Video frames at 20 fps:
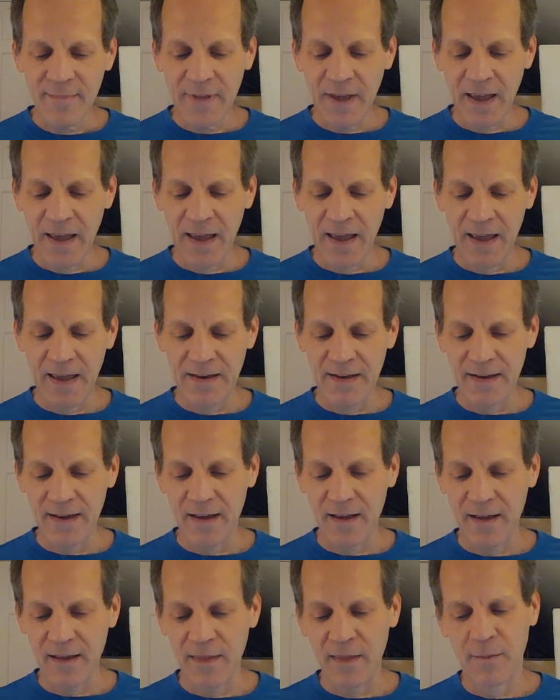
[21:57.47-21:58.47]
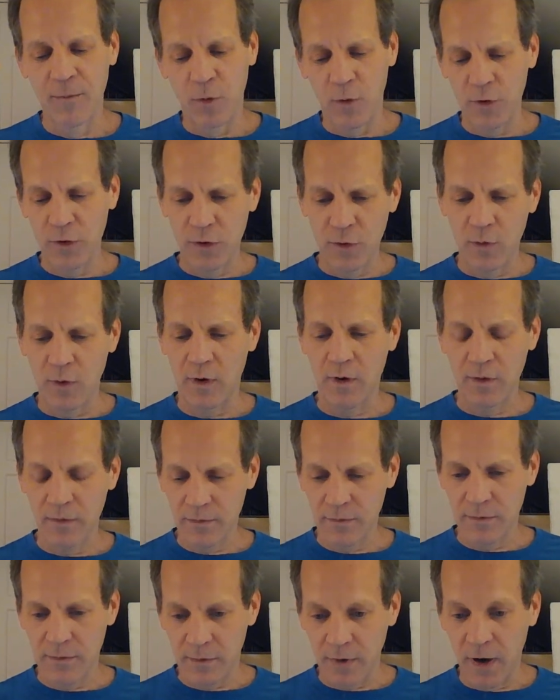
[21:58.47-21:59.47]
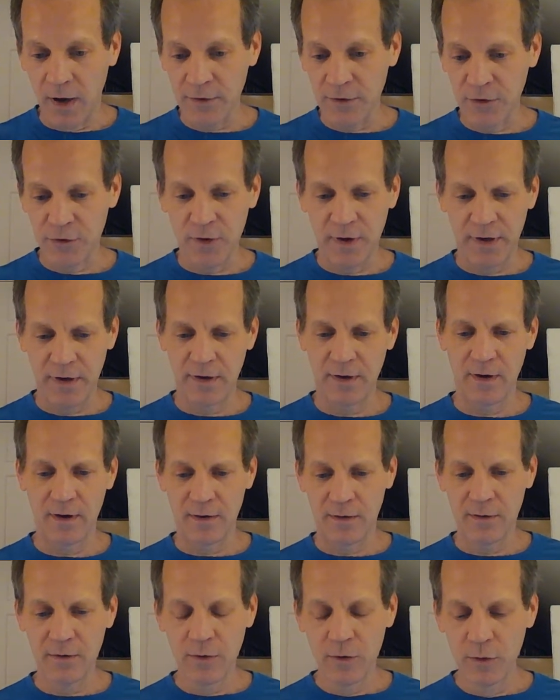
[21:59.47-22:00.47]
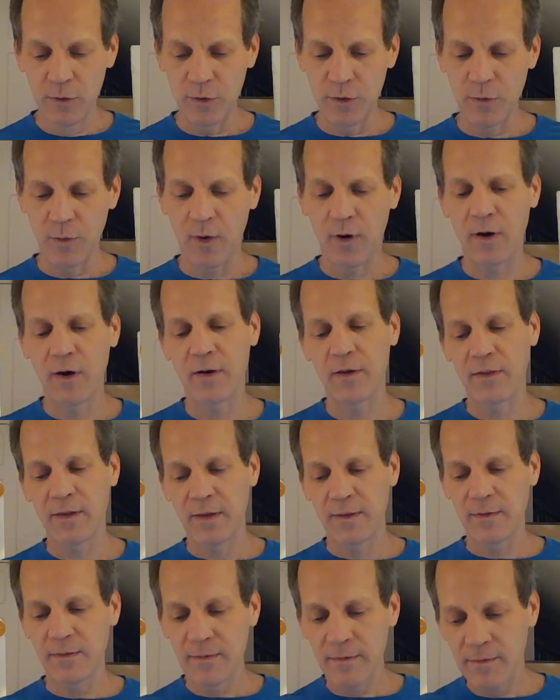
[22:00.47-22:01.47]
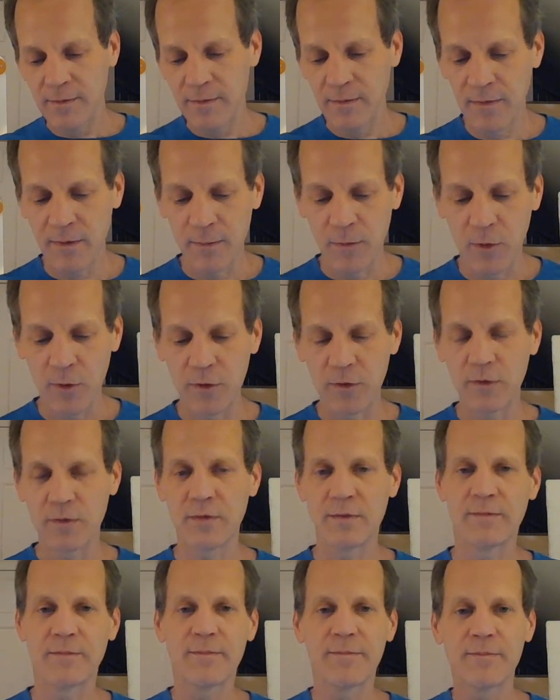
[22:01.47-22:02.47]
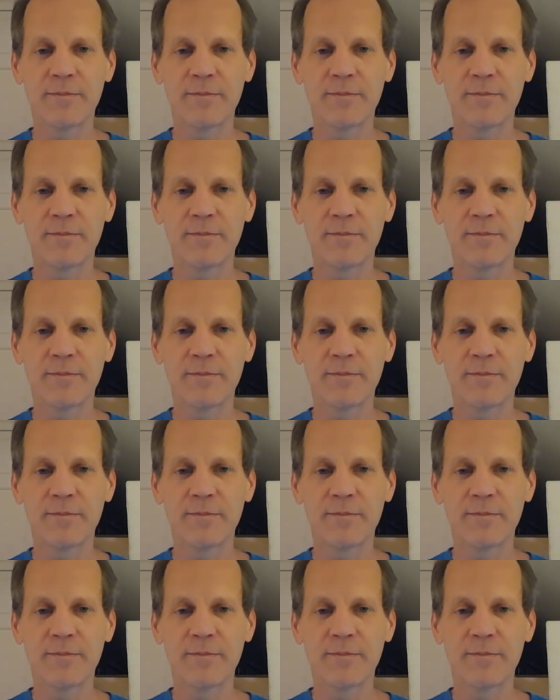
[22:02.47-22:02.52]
The more you are concentrating on who you are, then the more you can